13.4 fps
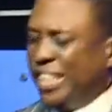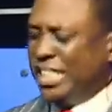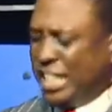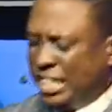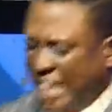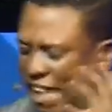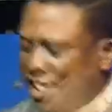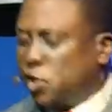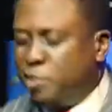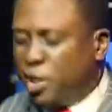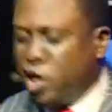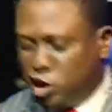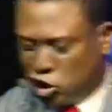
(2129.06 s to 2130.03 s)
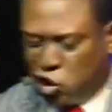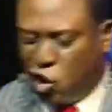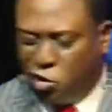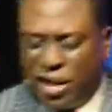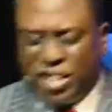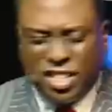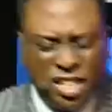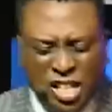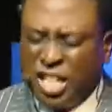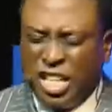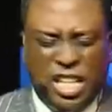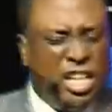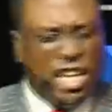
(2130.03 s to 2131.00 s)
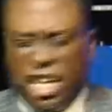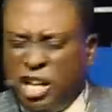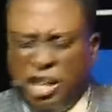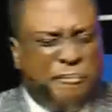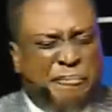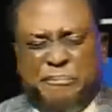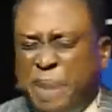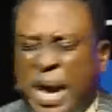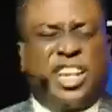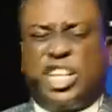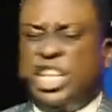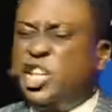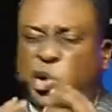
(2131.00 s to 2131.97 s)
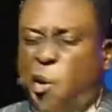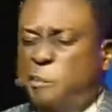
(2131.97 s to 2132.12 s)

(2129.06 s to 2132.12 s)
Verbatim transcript: I said, that will be your story. What